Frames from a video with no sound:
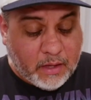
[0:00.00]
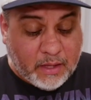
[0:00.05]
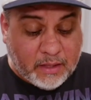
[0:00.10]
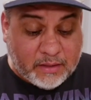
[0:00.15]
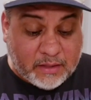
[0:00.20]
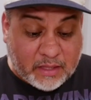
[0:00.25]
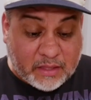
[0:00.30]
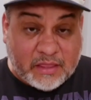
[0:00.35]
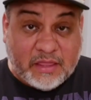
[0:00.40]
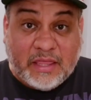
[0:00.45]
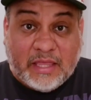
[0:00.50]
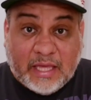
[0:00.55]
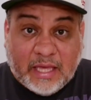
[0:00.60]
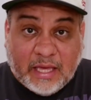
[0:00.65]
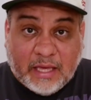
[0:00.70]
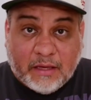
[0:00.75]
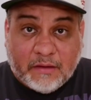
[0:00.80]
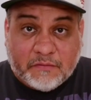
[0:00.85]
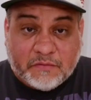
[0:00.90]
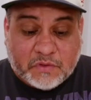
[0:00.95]
The
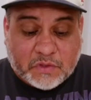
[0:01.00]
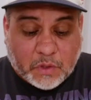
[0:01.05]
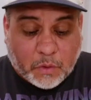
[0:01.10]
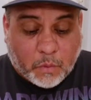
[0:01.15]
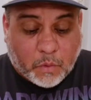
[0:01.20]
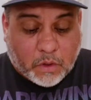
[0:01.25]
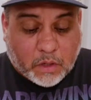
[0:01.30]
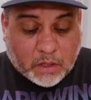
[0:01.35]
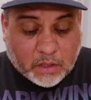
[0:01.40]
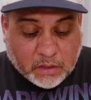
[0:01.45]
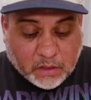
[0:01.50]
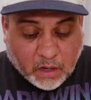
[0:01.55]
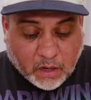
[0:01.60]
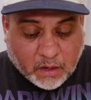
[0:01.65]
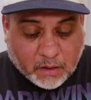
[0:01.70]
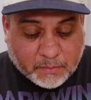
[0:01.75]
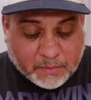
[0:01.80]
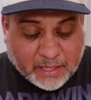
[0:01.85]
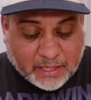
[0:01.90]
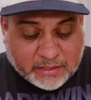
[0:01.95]
thieves were
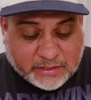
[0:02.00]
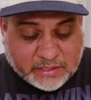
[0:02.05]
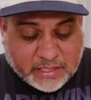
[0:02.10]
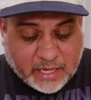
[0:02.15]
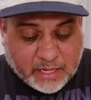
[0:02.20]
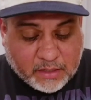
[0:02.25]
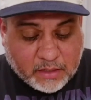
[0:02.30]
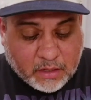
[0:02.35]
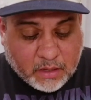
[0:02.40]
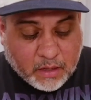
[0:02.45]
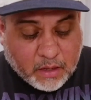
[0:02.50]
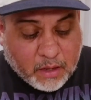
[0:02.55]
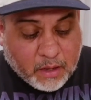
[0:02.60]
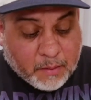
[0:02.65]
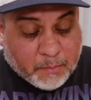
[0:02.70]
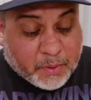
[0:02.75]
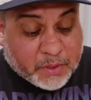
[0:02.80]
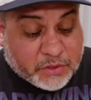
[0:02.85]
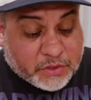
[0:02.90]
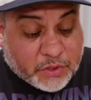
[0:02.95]
alarmed and said,
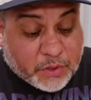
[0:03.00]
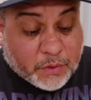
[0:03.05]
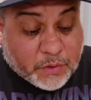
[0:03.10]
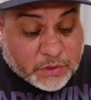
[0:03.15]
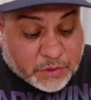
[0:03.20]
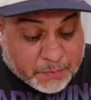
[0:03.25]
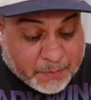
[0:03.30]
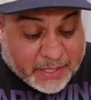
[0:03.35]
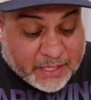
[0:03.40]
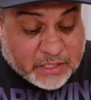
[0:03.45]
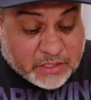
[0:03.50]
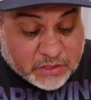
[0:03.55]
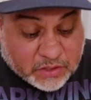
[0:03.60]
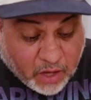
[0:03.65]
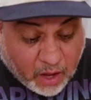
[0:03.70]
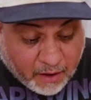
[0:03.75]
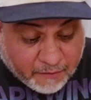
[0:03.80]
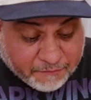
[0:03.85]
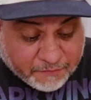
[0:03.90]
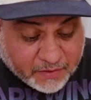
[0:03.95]
But do speak
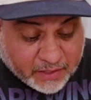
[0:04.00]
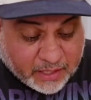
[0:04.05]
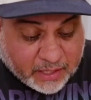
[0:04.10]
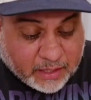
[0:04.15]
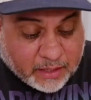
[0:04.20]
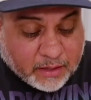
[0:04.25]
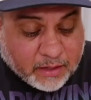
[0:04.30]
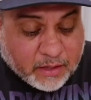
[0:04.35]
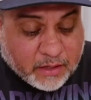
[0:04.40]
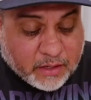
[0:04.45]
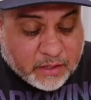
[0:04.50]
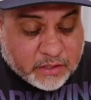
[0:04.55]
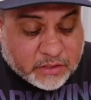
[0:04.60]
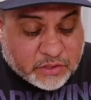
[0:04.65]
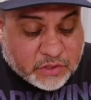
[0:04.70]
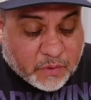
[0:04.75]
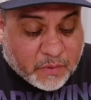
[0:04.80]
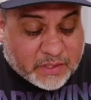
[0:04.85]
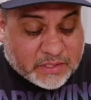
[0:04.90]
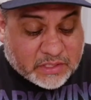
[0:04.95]
softly,
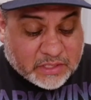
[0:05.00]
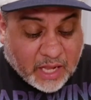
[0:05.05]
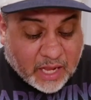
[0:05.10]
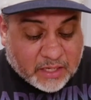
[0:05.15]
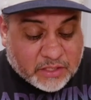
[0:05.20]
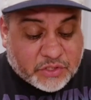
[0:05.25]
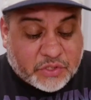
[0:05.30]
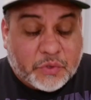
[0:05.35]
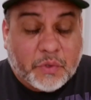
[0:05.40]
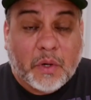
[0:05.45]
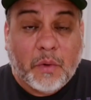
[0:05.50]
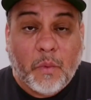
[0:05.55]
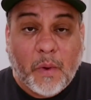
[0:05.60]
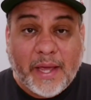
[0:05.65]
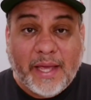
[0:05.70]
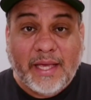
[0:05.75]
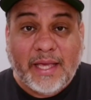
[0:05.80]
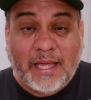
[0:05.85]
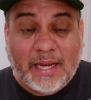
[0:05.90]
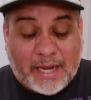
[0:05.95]
so as not to
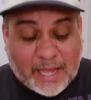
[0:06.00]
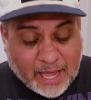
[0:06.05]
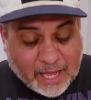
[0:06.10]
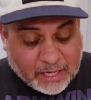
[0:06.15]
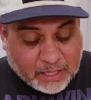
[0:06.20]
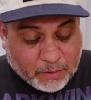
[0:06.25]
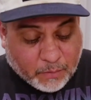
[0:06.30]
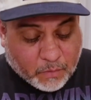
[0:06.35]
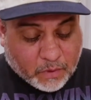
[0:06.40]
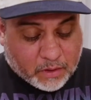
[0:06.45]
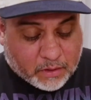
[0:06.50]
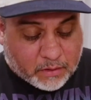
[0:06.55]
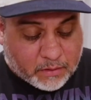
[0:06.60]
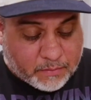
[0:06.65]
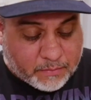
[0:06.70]
awaken anyone.